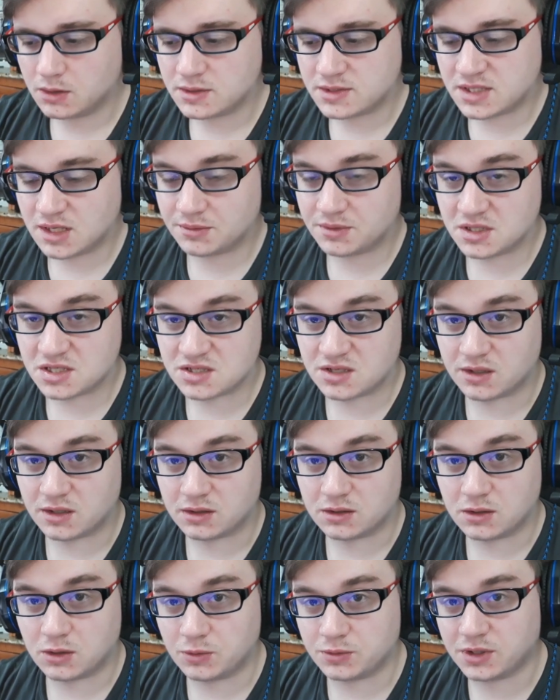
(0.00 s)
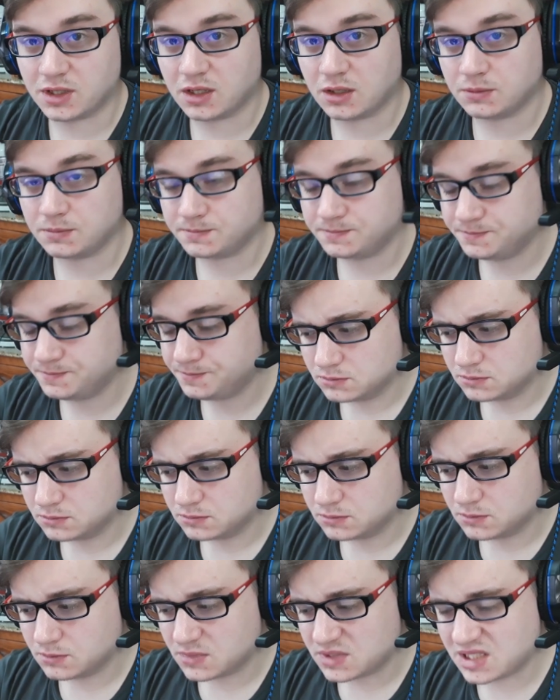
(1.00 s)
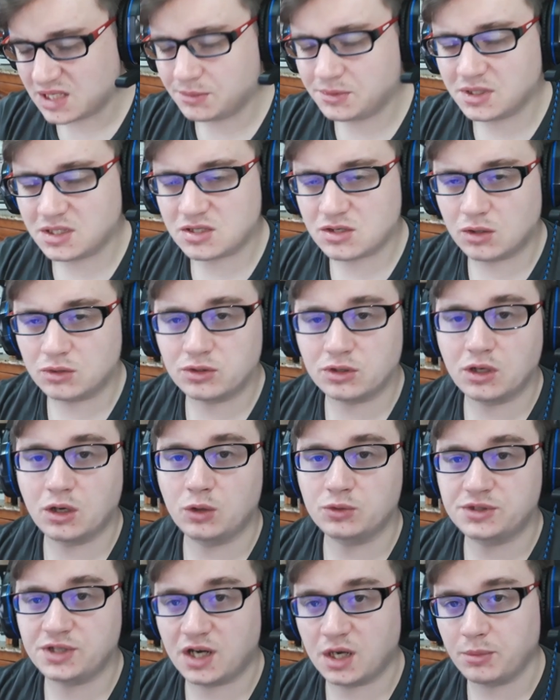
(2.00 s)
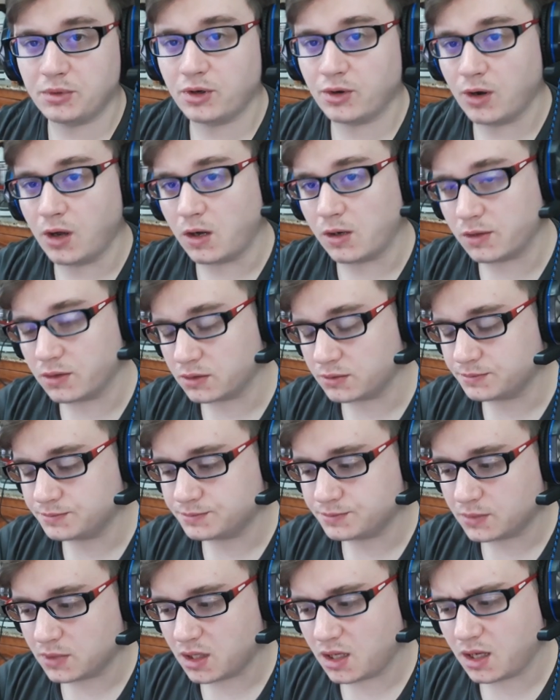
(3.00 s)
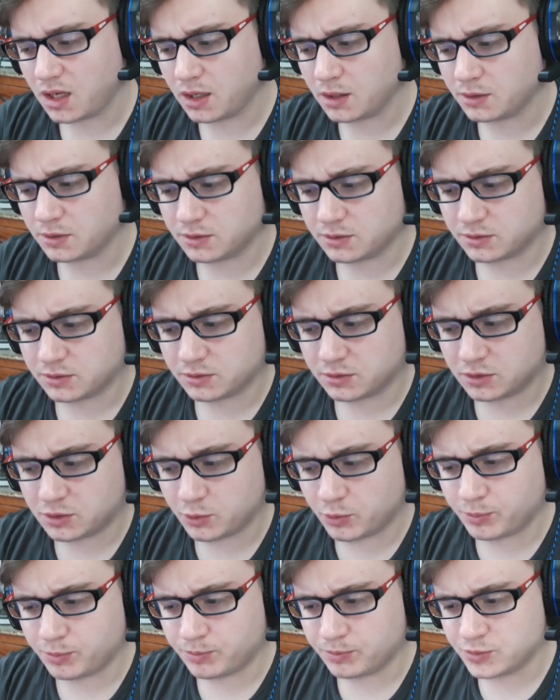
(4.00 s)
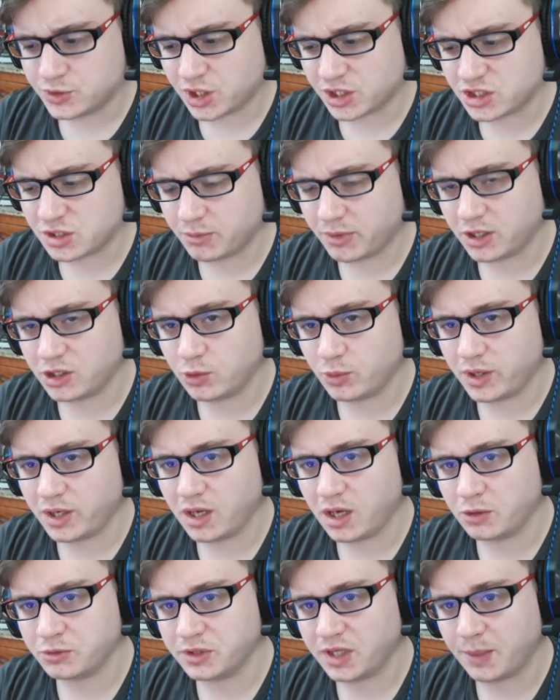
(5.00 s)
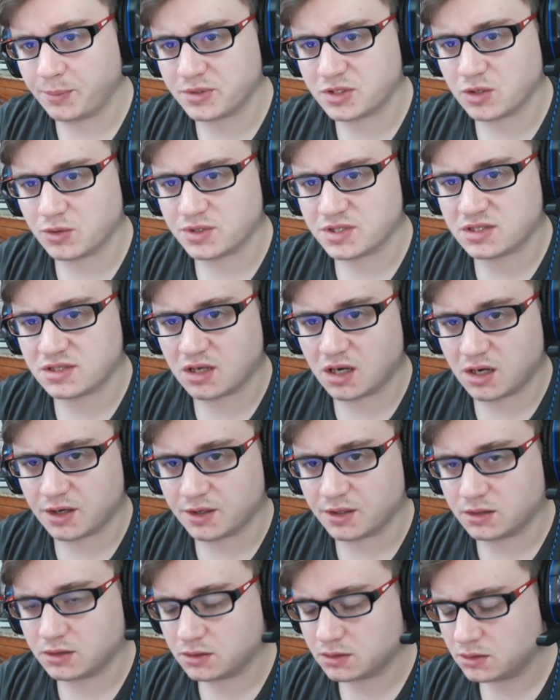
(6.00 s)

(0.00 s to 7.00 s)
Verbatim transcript: Something's gonna go down. Something's going to go terribly wrong. Uh, the, judging by the way how the episode started.